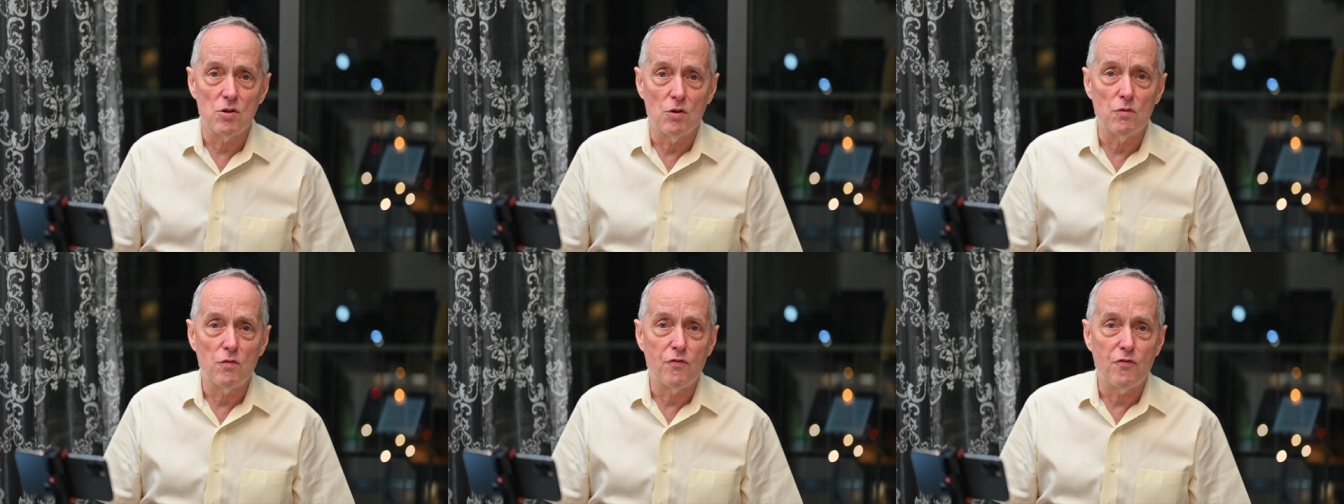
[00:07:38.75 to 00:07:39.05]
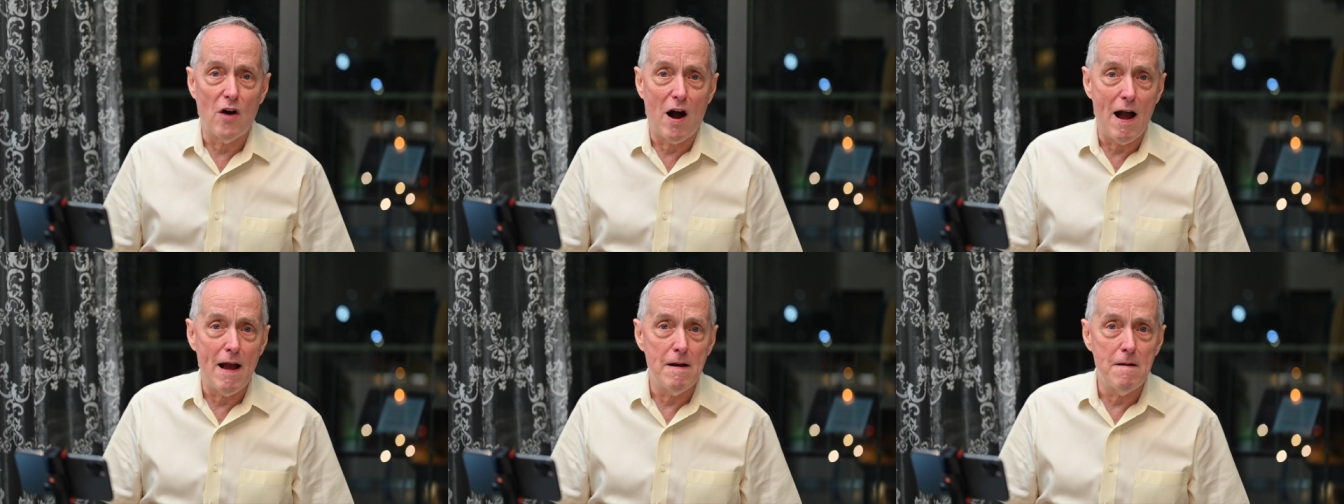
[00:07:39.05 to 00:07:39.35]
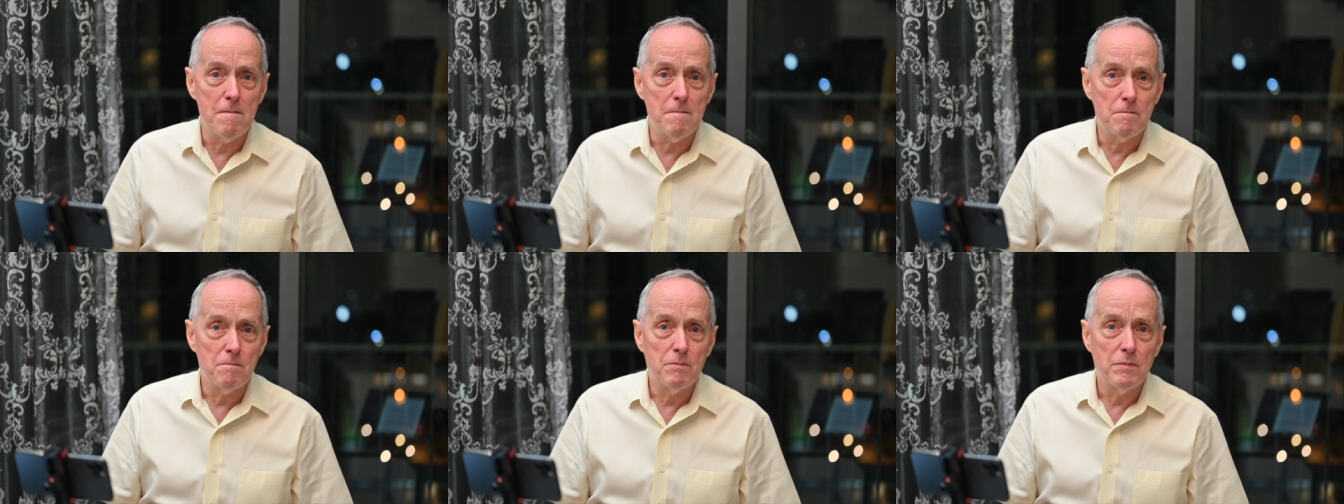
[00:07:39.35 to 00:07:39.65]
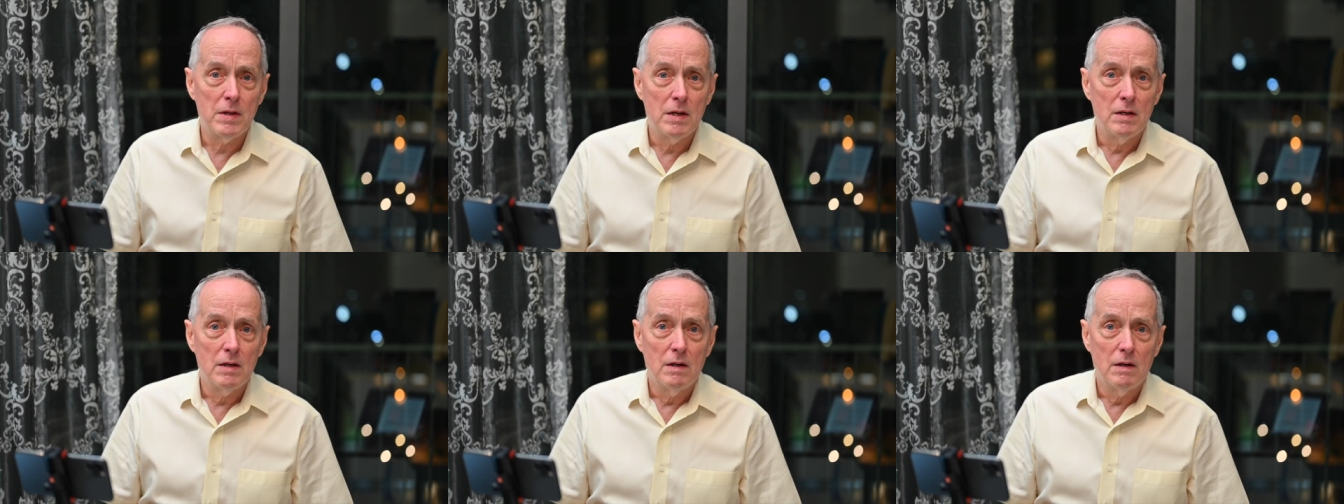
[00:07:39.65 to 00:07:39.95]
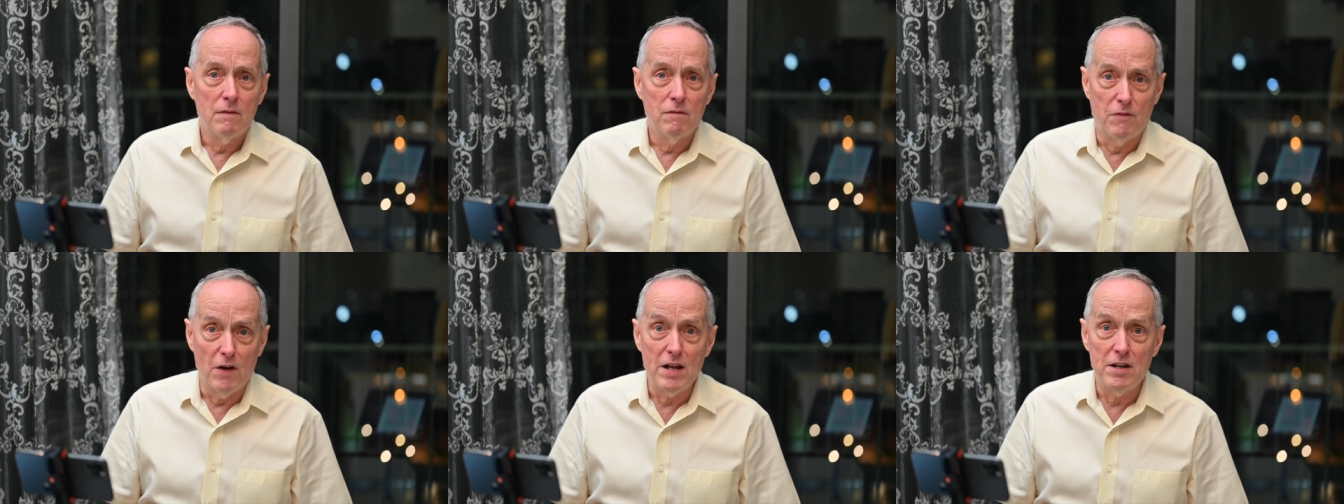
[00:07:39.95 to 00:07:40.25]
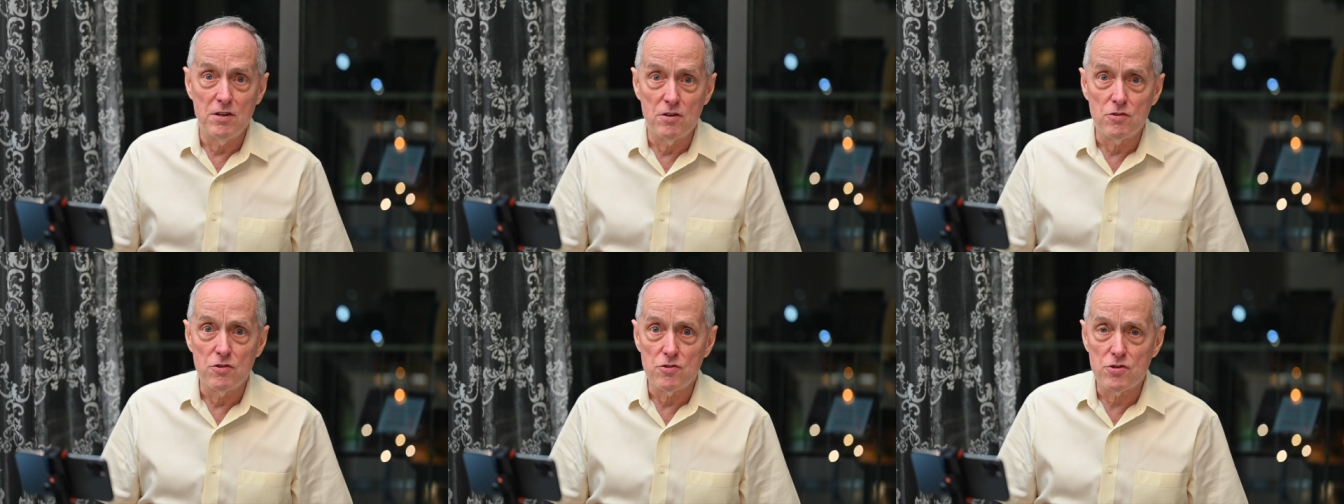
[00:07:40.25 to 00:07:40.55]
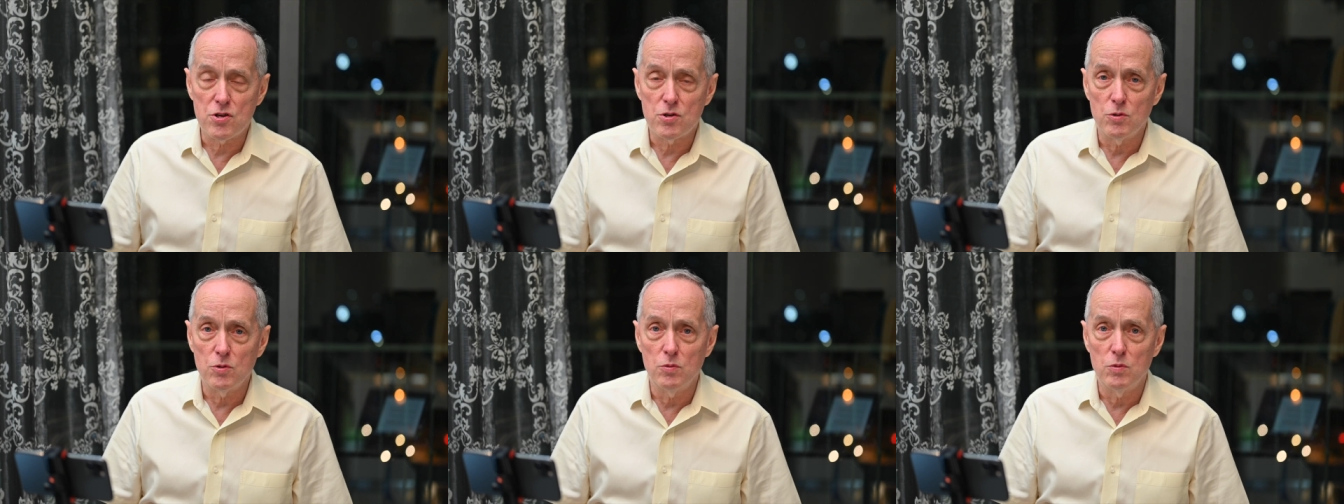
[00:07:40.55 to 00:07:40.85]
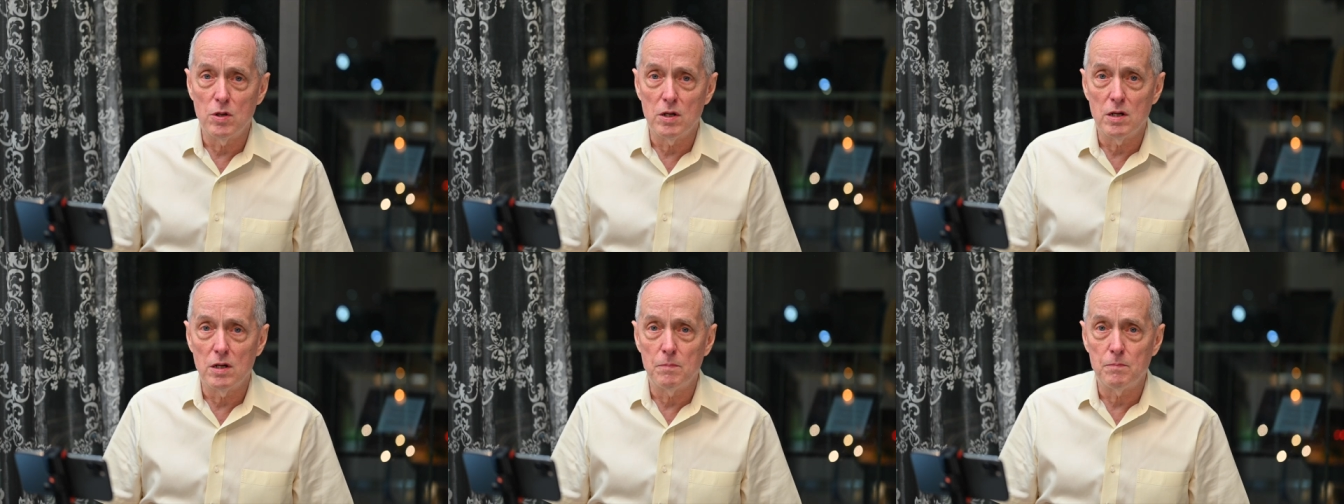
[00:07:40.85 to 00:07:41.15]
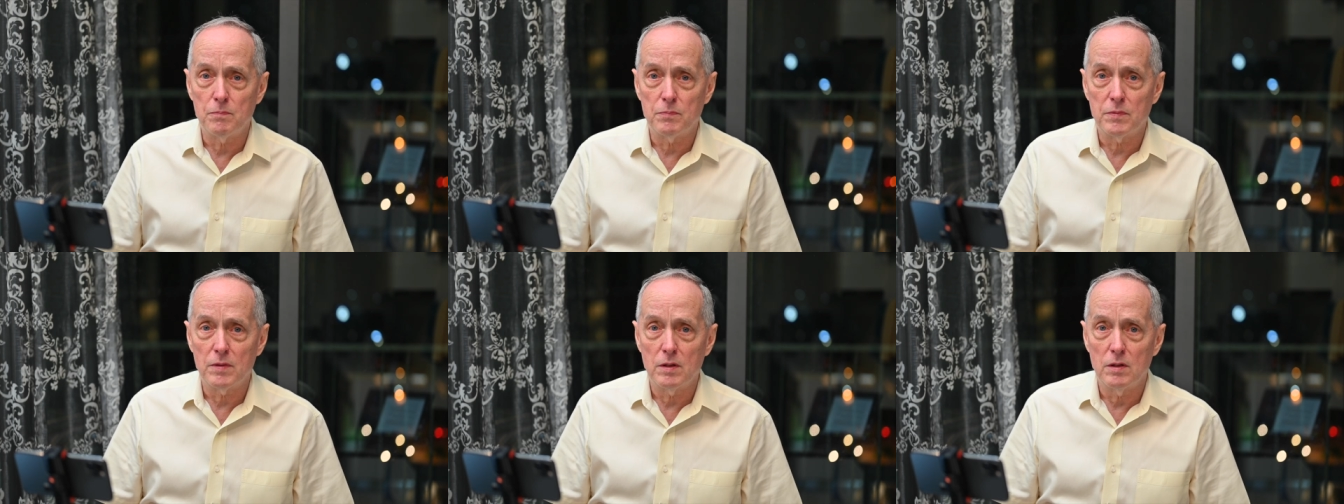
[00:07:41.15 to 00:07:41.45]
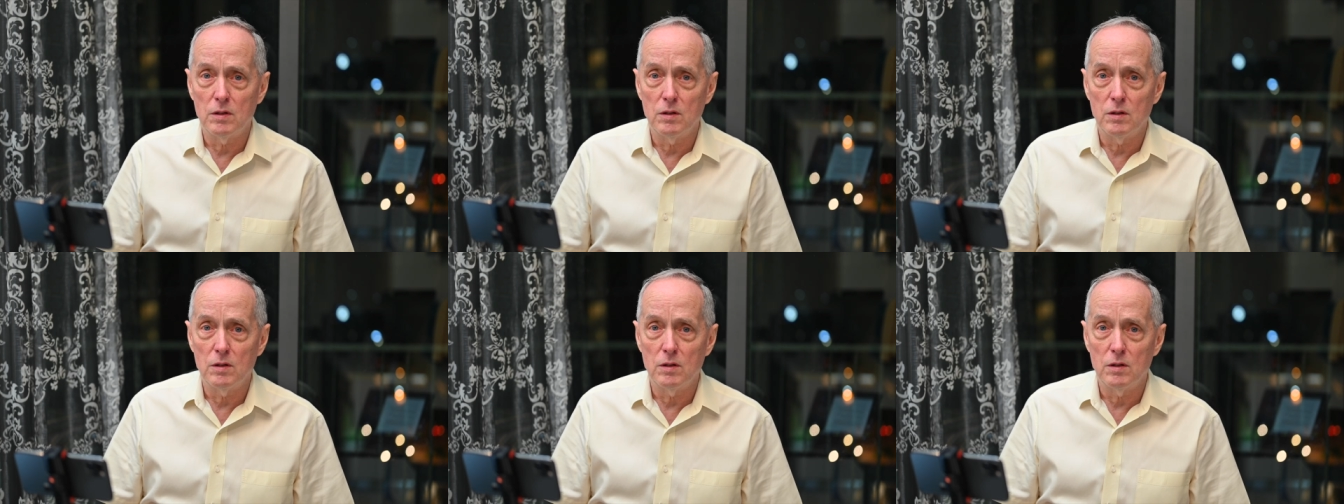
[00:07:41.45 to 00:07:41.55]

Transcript: so find vendors who, uh,